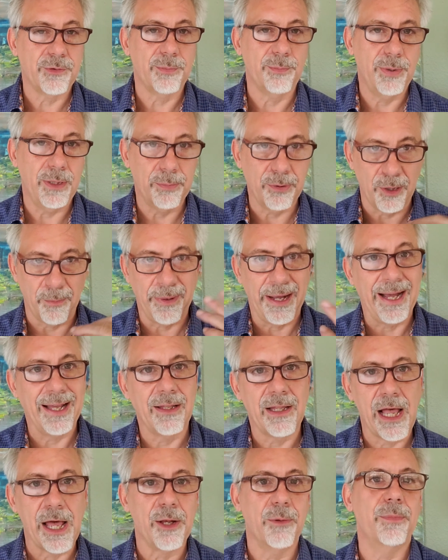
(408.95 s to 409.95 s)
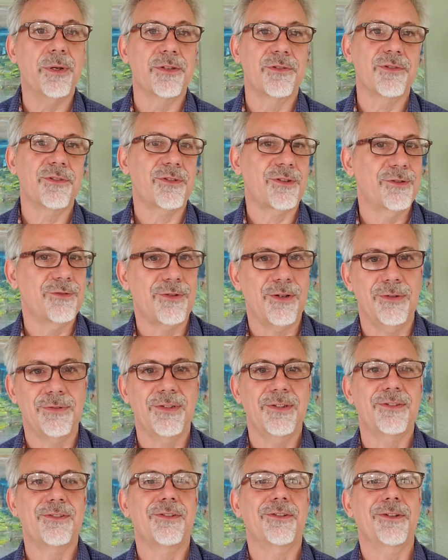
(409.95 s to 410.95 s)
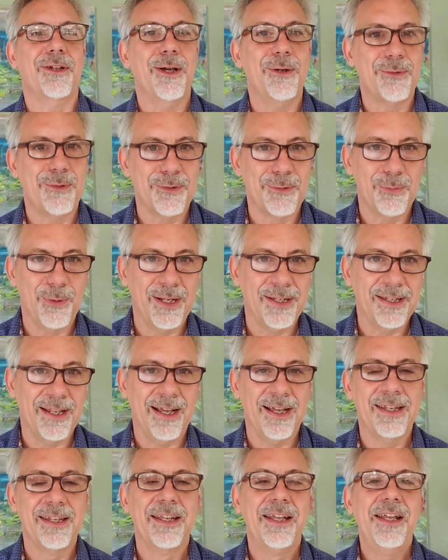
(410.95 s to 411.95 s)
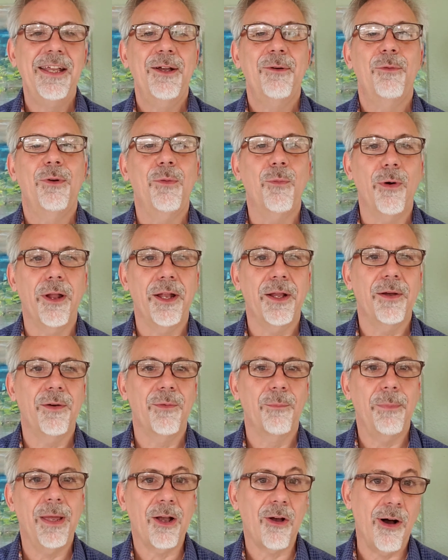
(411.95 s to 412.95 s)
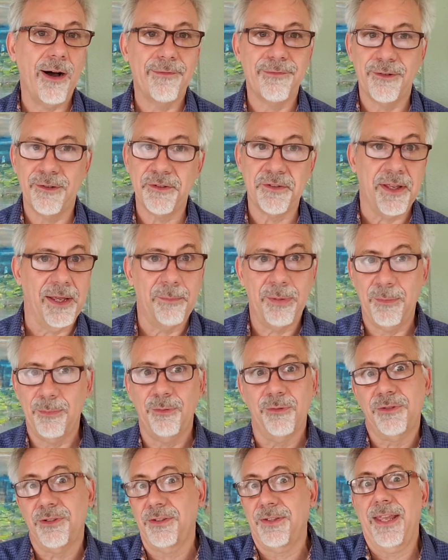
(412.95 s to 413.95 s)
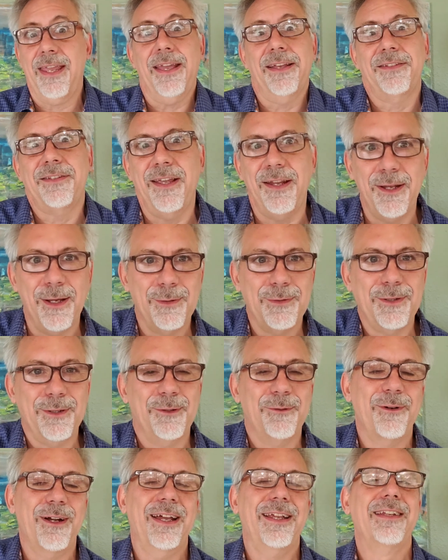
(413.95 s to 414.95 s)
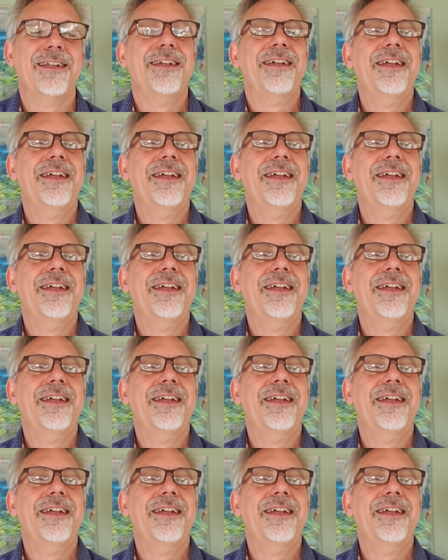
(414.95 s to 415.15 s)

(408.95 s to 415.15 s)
People in my line of business, consultants and coaches, whatnot, we want to make offers that people just can't say no to, right?